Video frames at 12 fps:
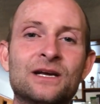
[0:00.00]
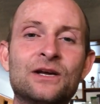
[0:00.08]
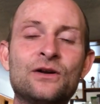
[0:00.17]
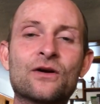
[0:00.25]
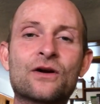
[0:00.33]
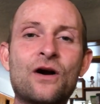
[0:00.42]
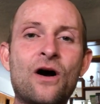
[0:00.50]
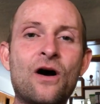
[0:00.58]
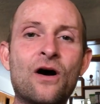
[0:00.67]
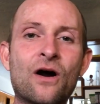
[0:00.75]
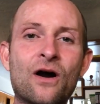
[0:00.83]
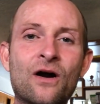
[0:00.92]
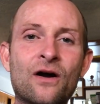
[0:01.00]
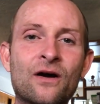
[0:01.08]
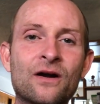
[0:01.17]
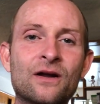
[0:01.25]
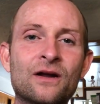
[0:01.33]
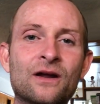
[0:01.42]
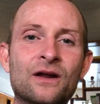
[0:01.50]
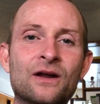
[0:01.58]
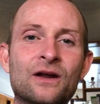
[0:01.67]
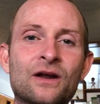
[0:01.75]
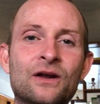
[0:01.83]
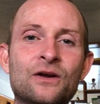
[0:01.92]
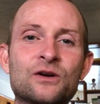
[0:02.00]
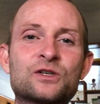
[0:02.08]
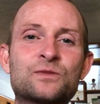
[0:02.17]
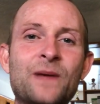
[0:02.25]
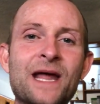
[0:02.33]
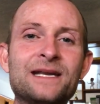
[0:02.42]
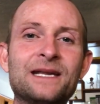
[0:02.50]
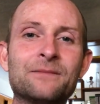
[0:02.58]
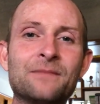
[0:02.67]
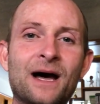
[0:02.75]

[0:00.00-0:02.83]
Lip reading: your car, your spending